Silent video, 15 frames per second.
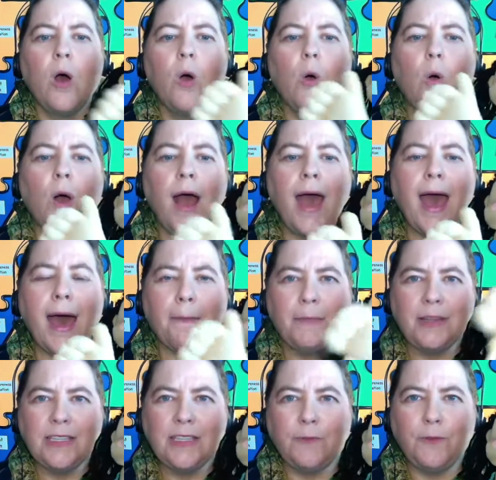what
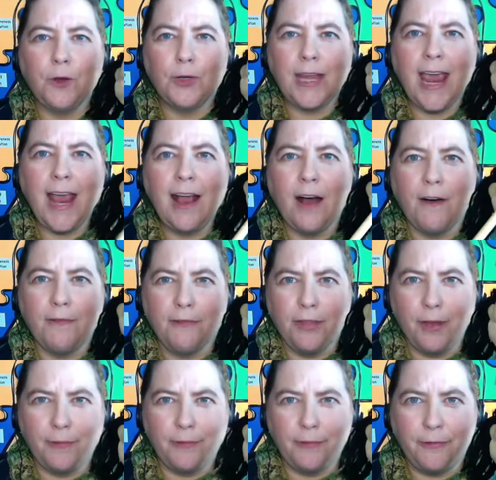happens if you take off
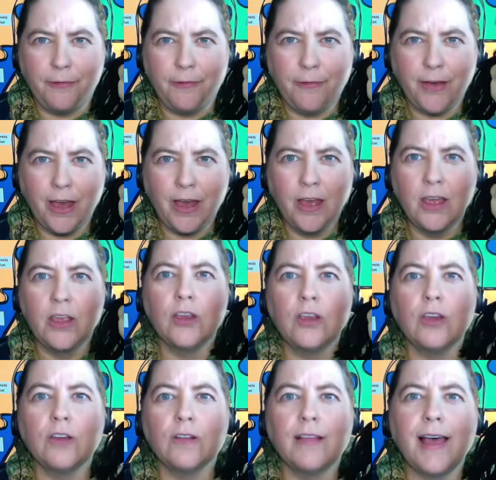the f?
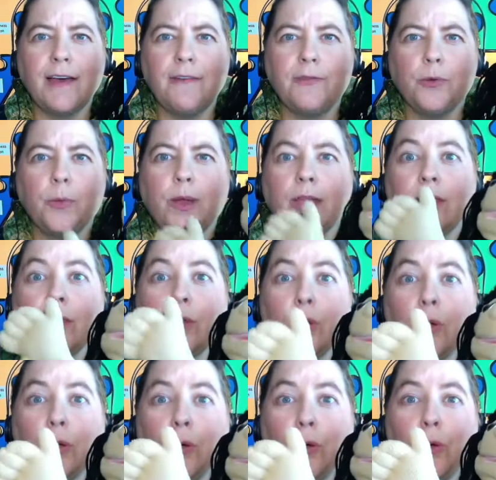You're left with
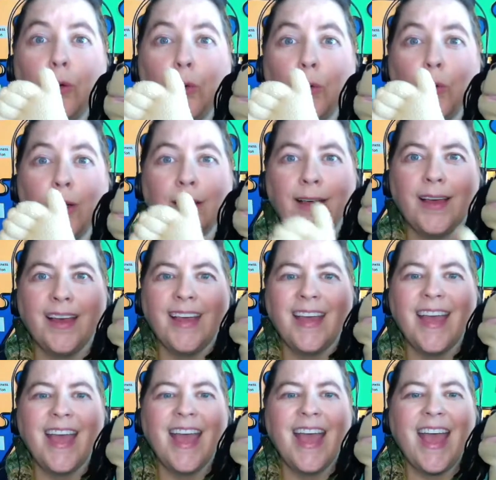ooh.
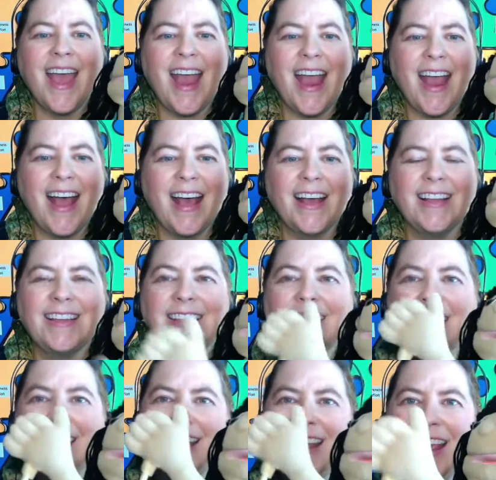And
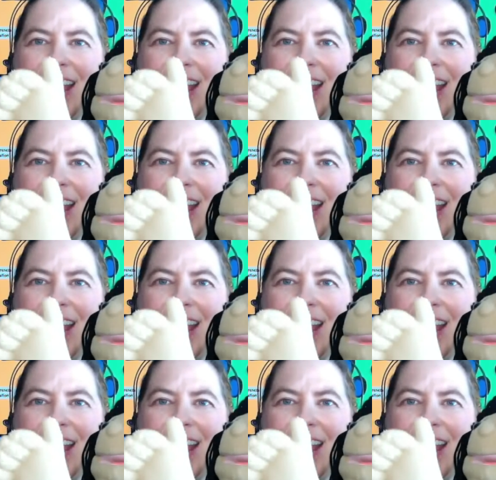in